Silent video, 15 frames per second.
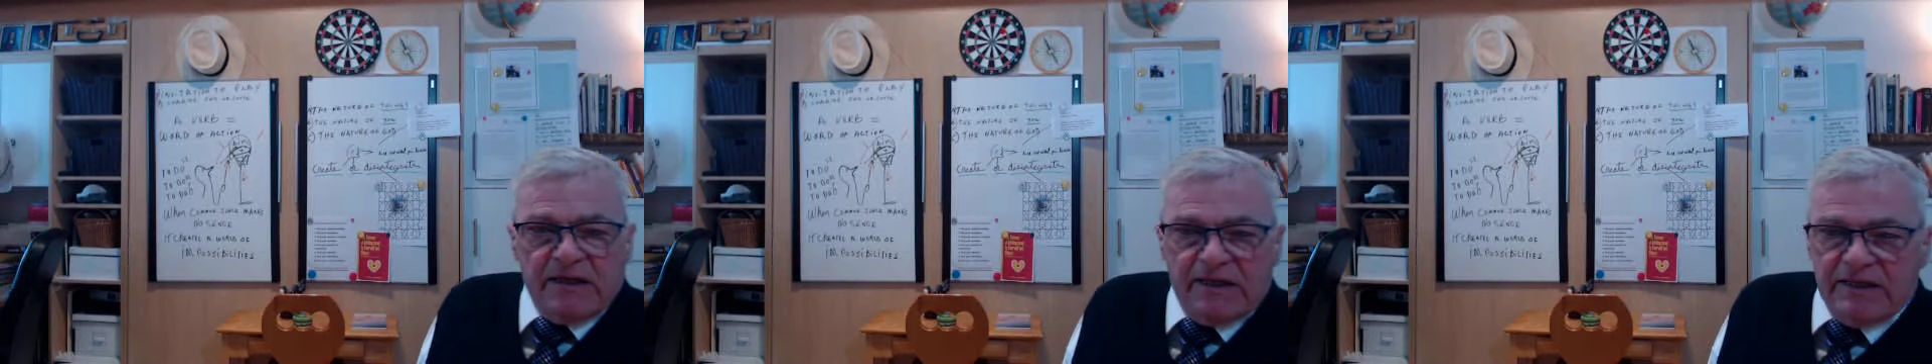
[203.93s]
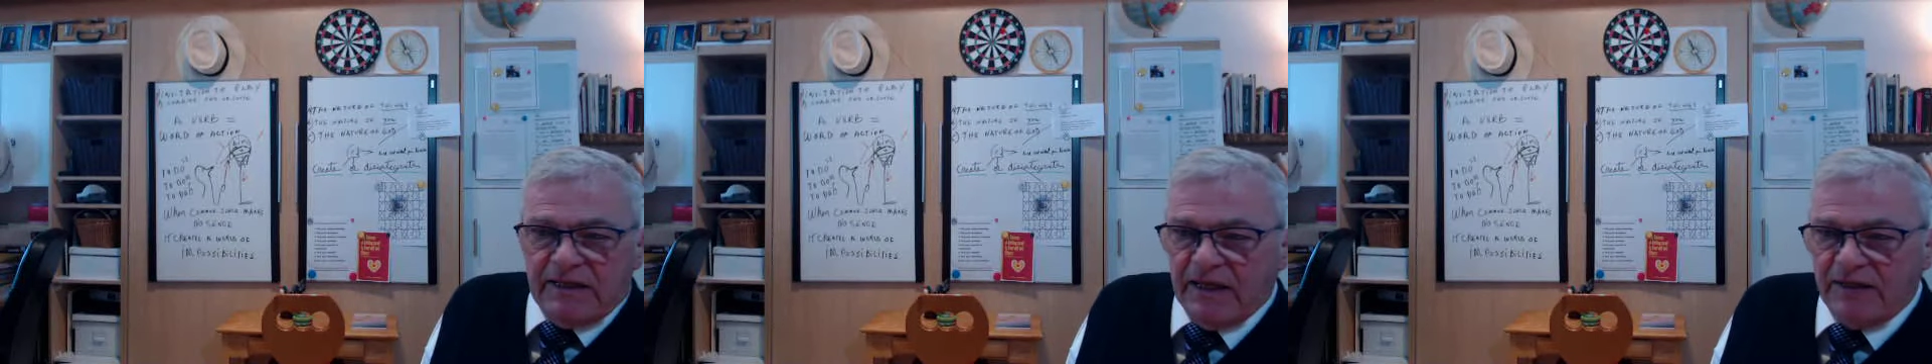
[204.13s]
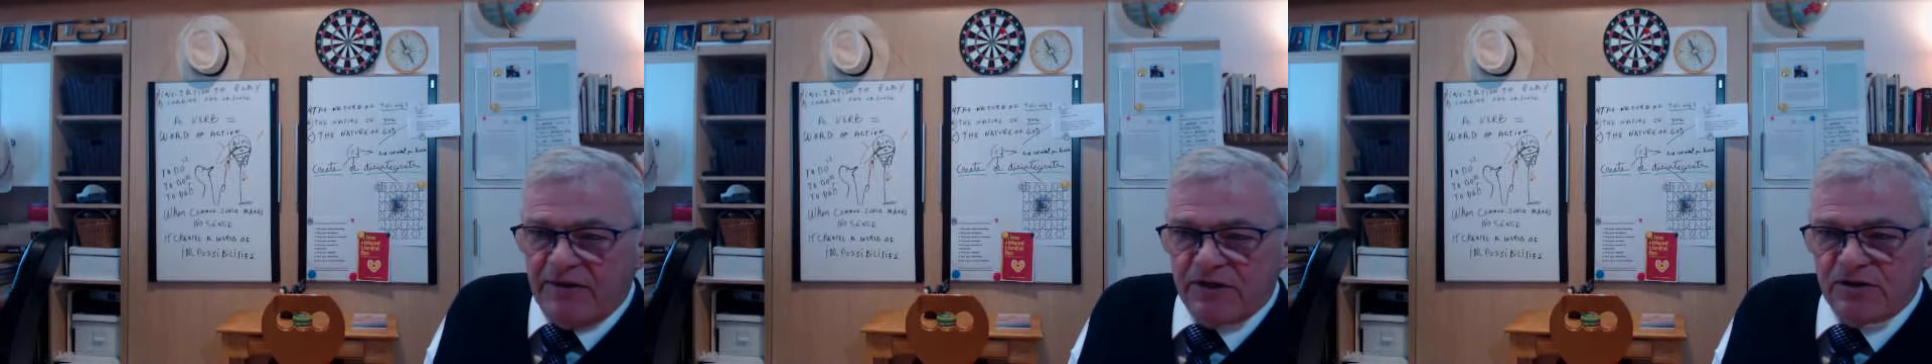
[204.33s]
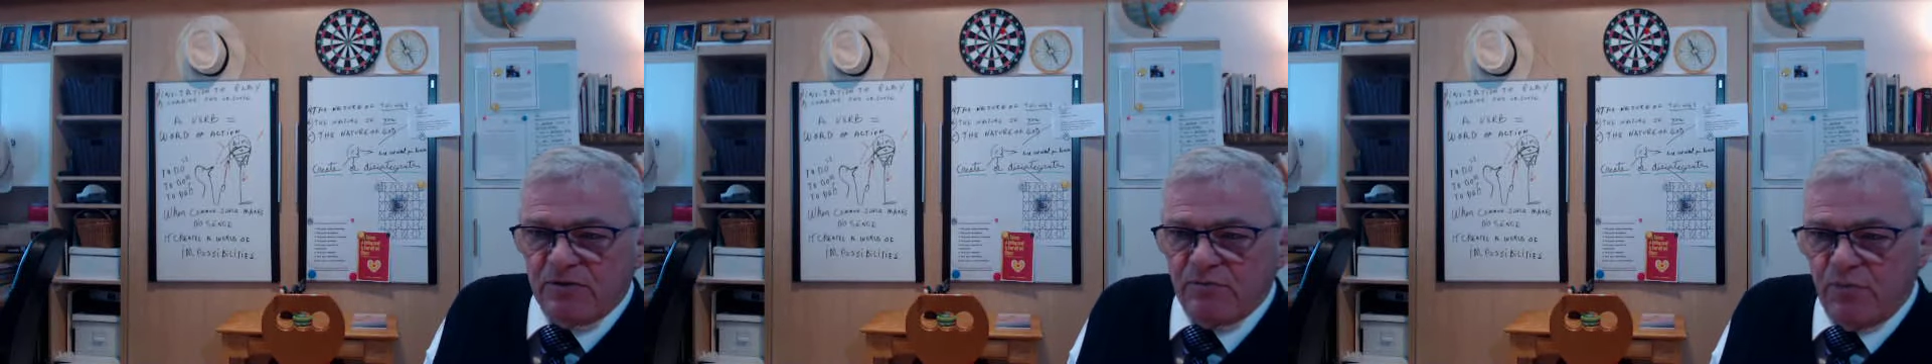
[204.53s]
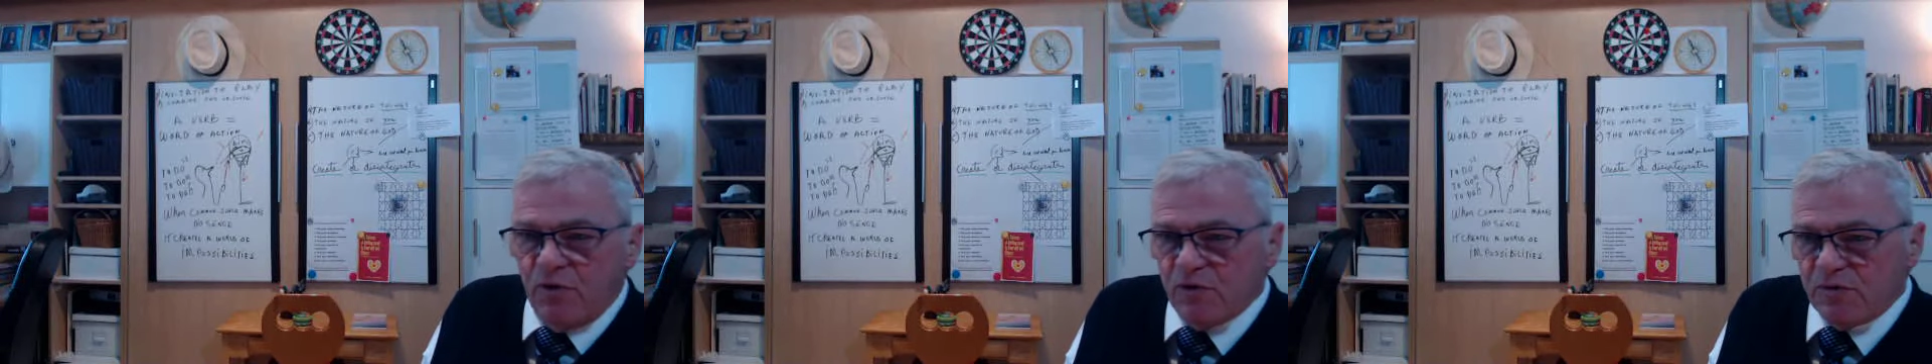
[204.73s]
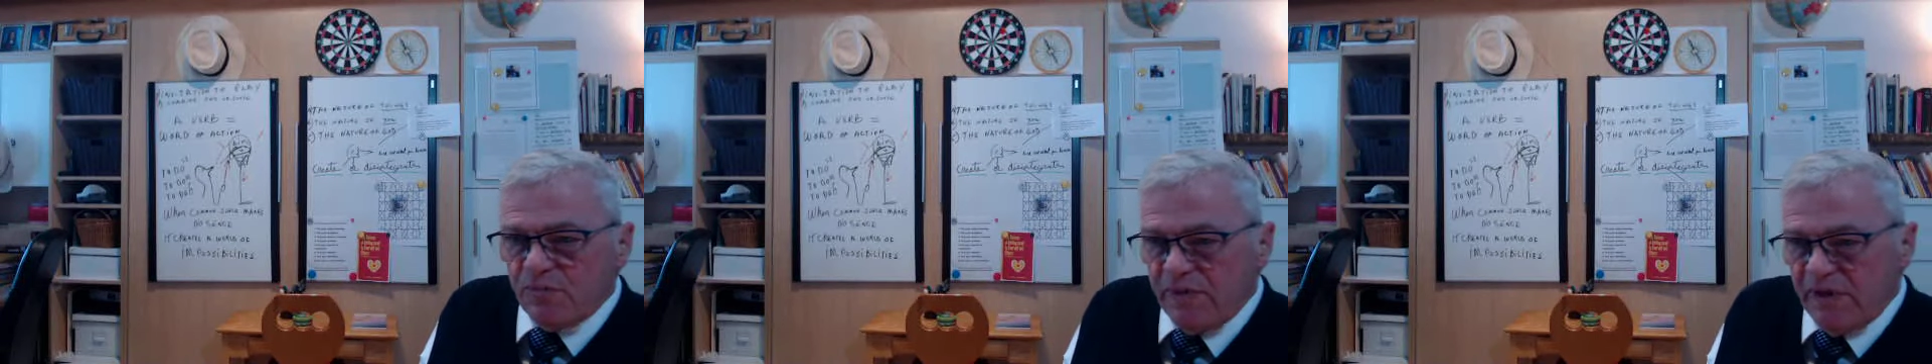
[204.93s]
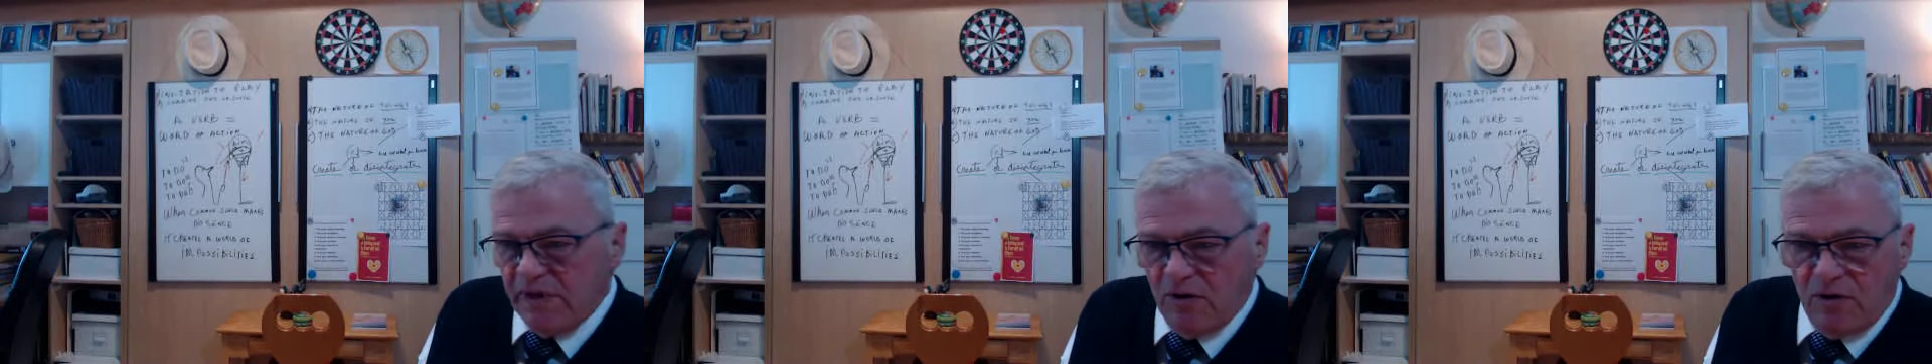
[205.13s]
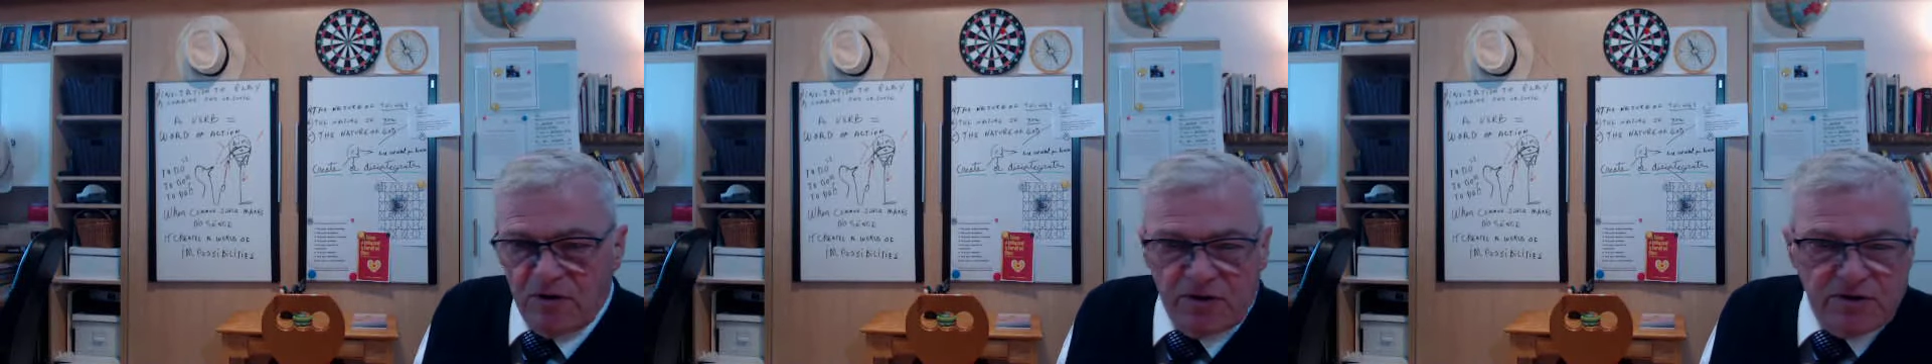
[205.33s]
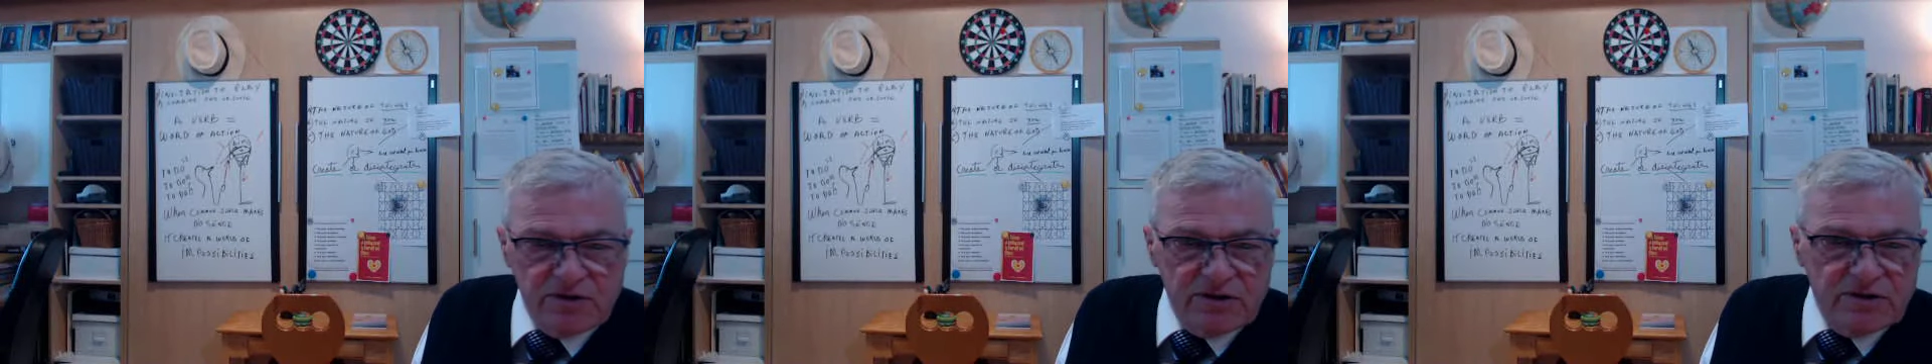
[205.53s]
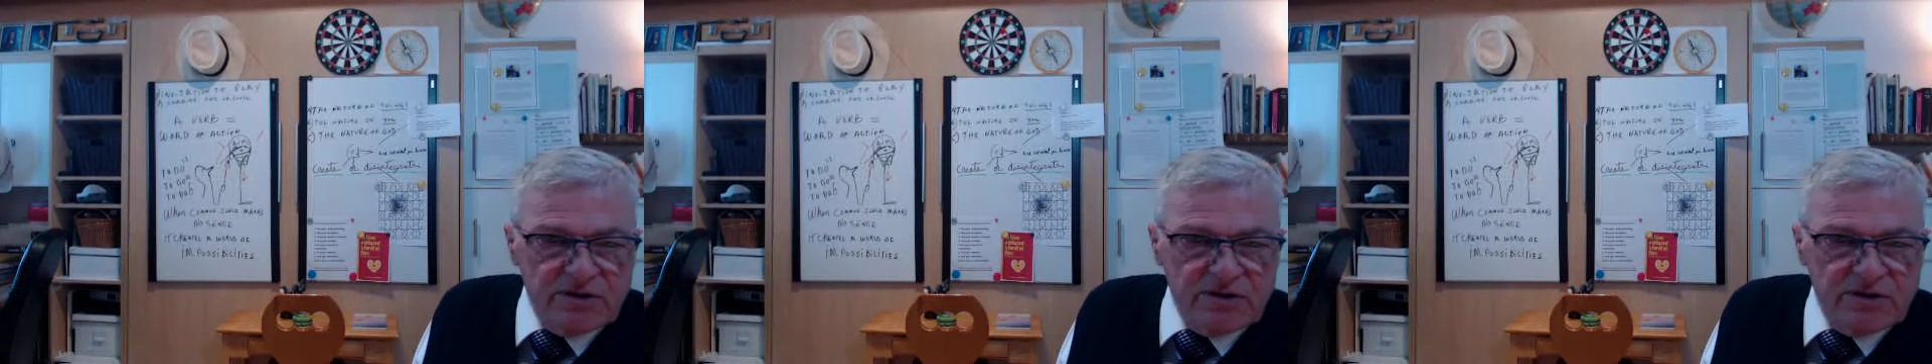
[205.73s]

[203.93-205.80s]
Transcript: that doesn't boost me or